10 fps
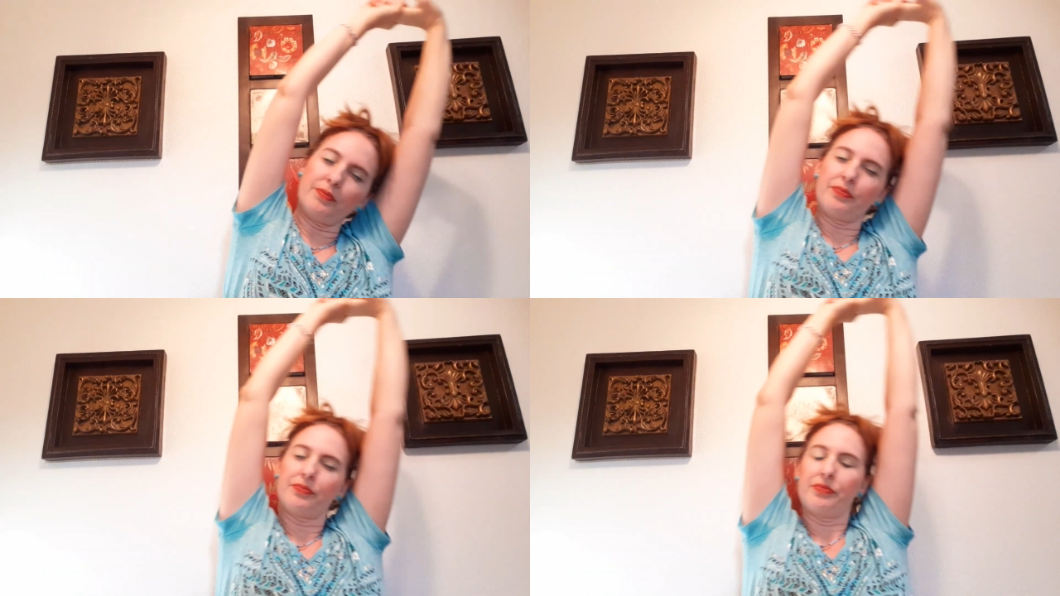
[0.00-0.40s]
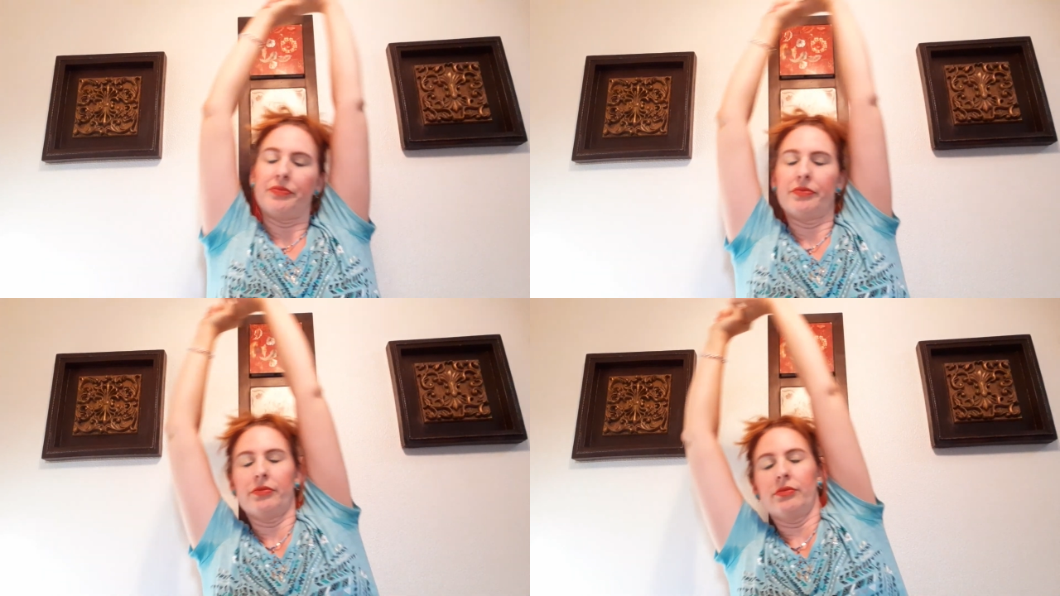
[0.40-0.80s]

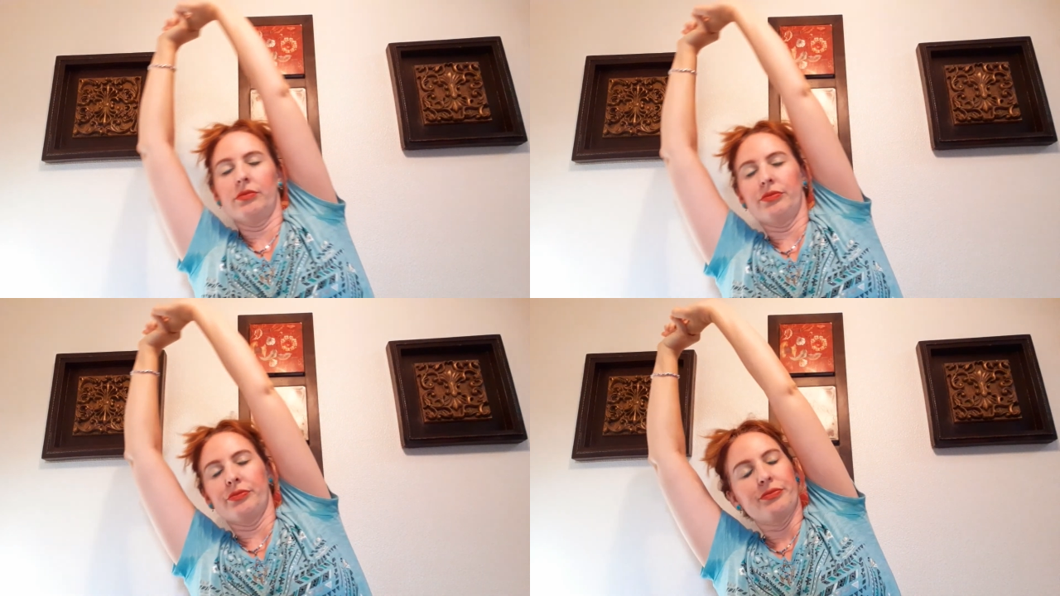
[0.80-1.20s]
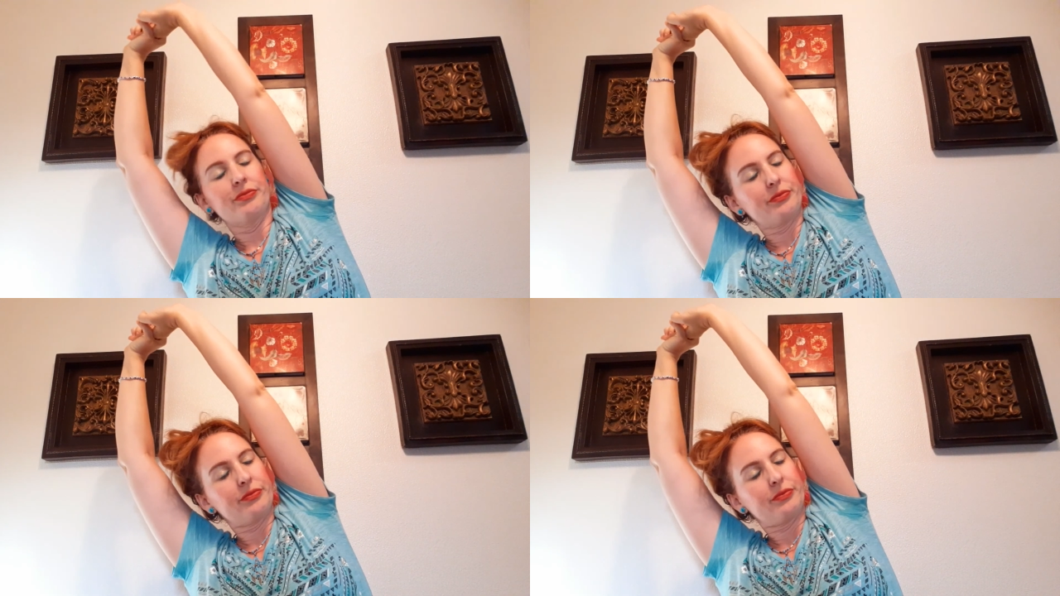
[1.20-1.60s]

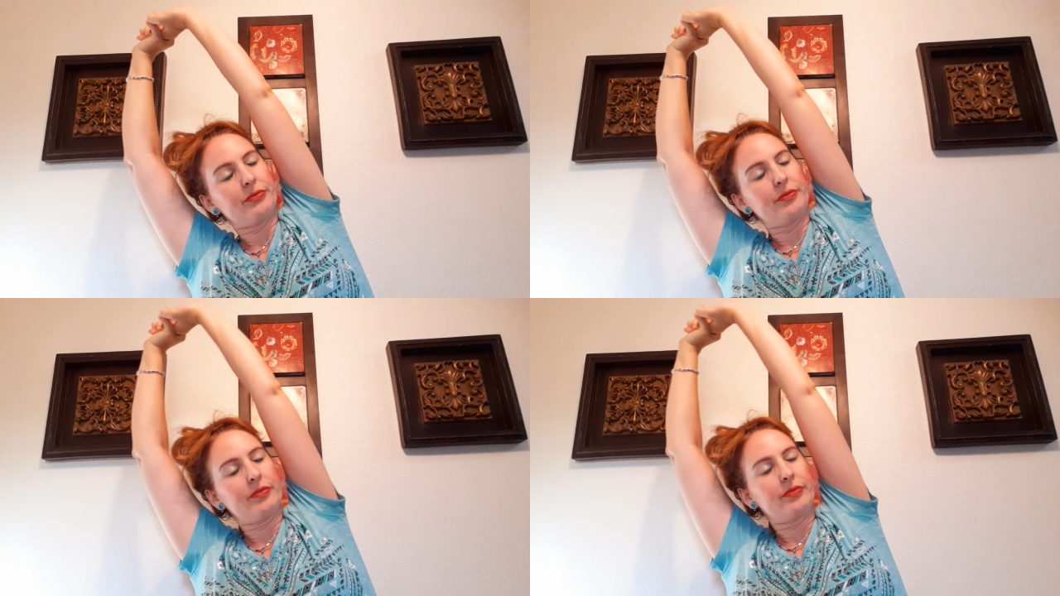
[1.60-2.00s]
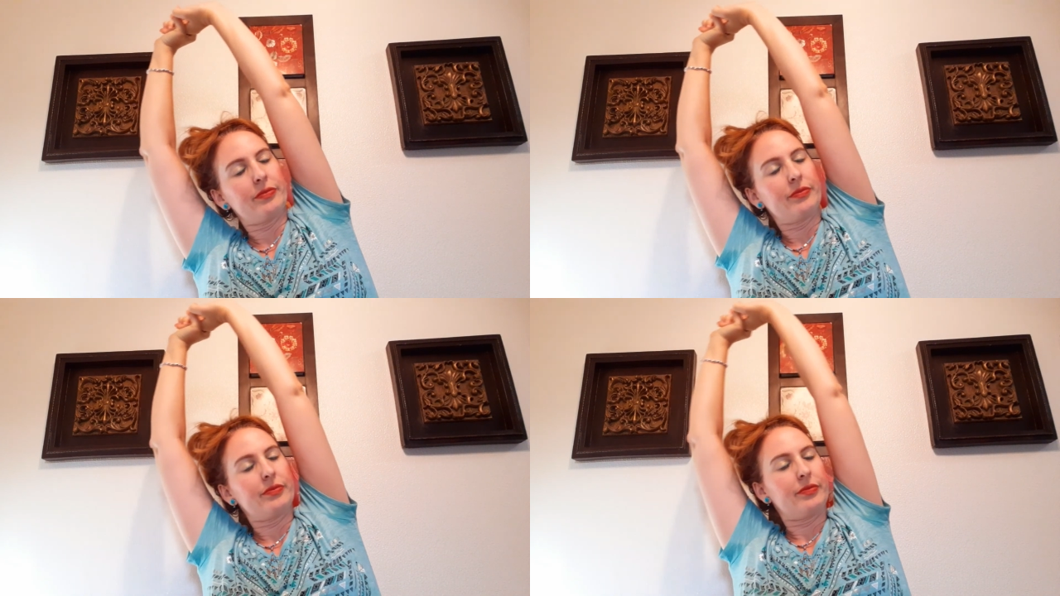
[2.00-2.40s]

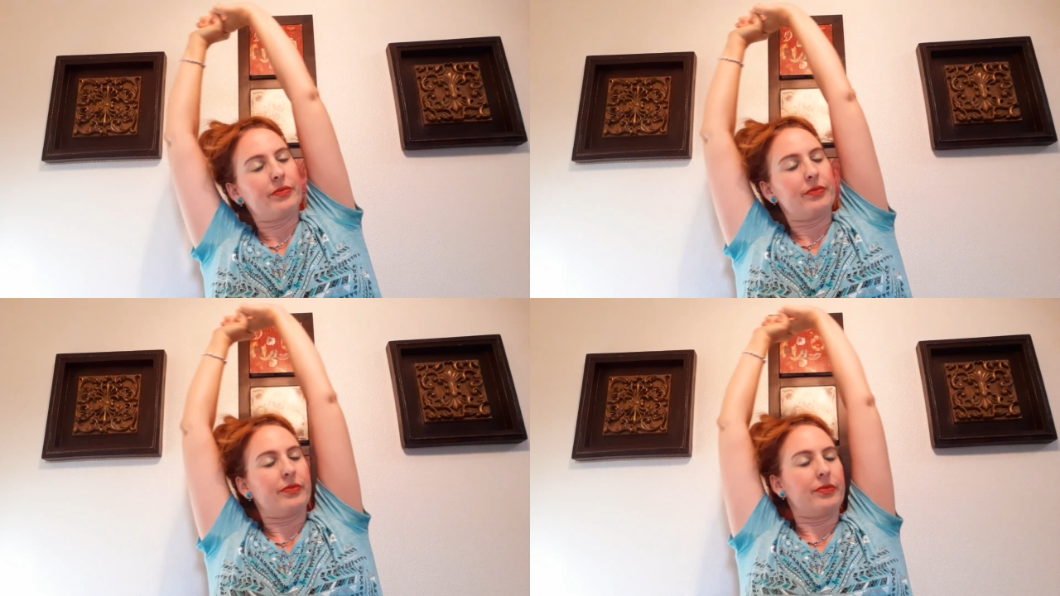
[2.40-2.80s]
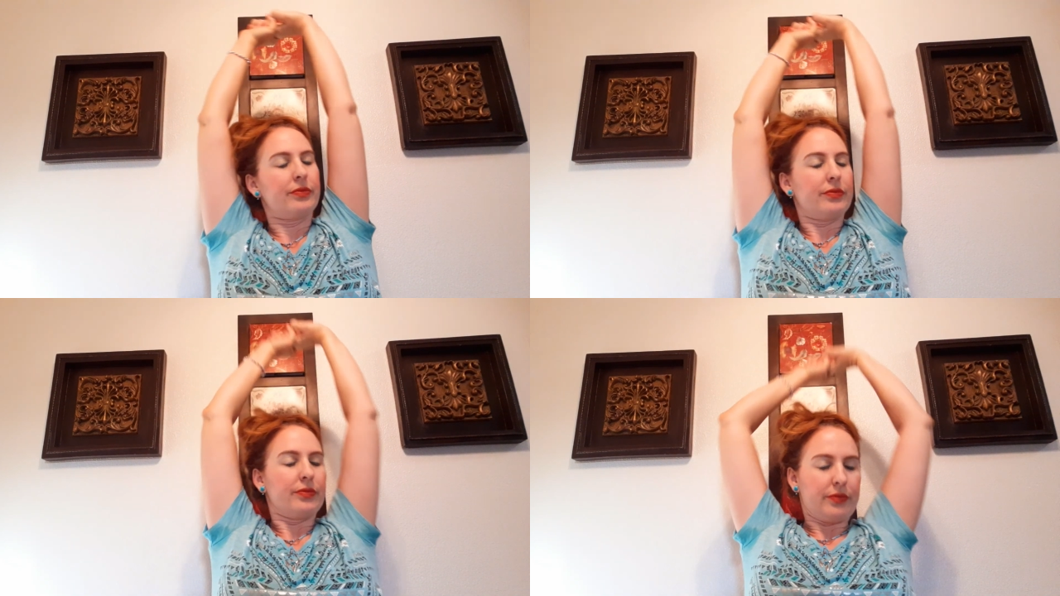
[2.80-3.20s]

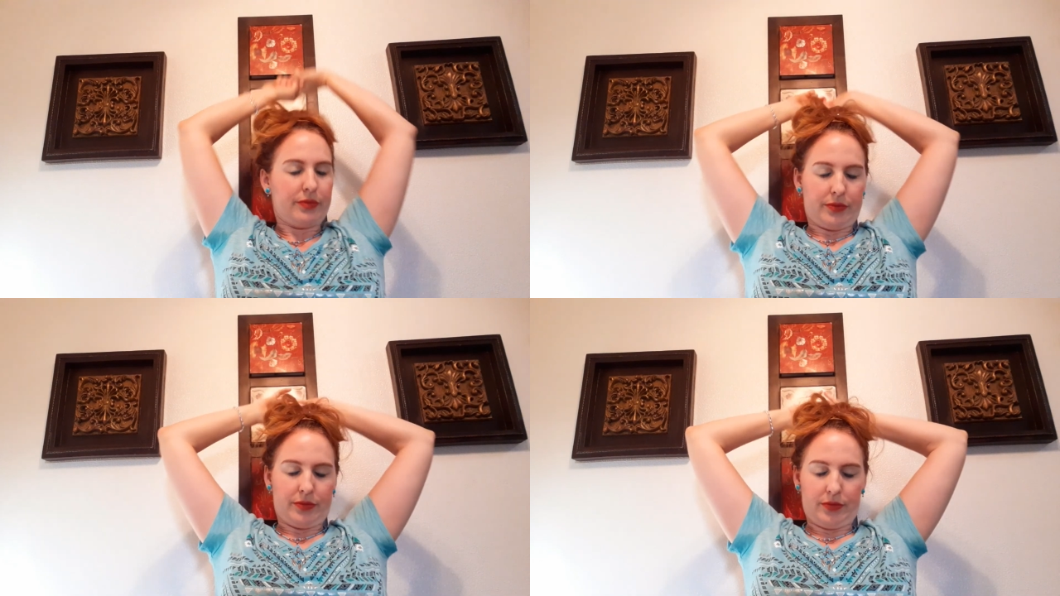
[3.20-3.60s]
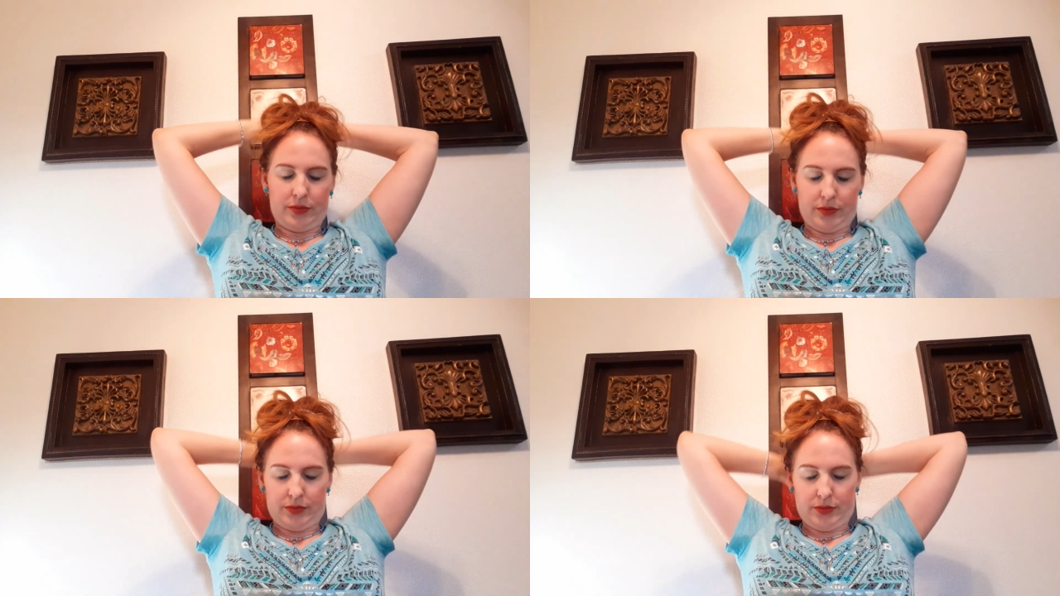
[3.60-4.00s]

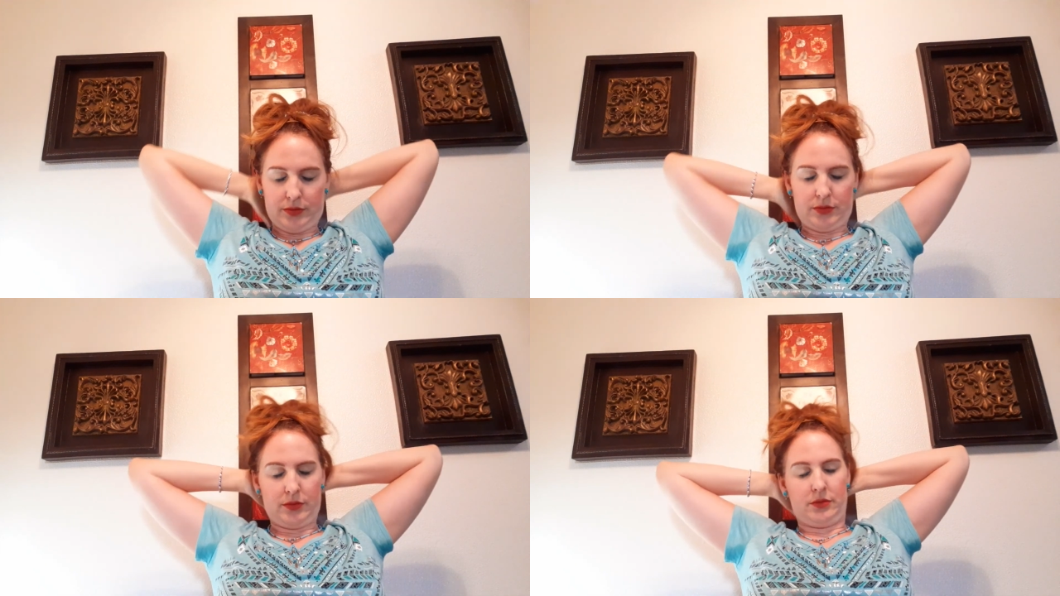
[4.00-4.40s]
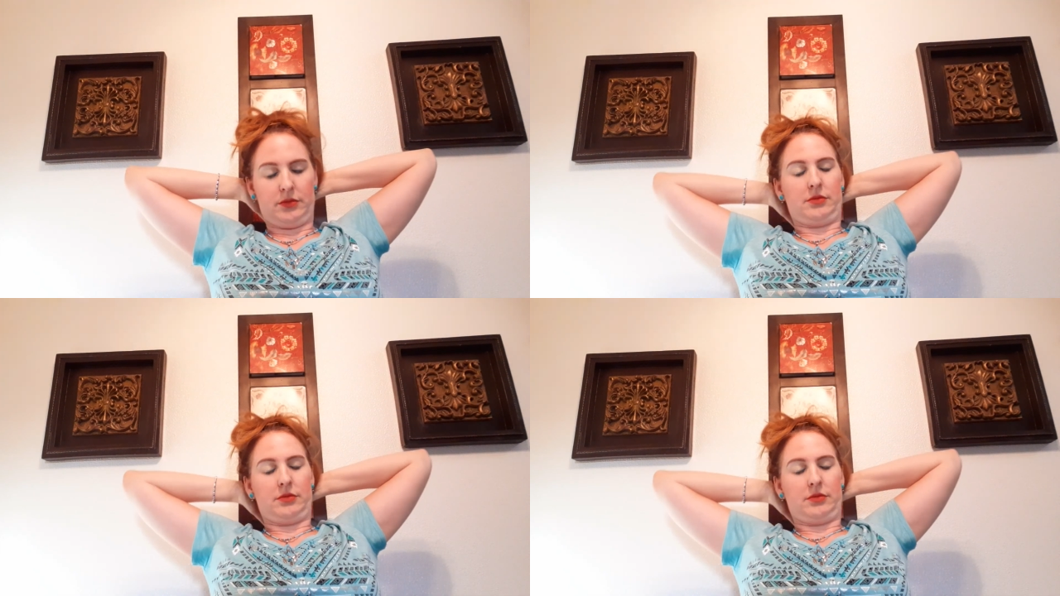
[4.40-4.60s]
Nobody speaks.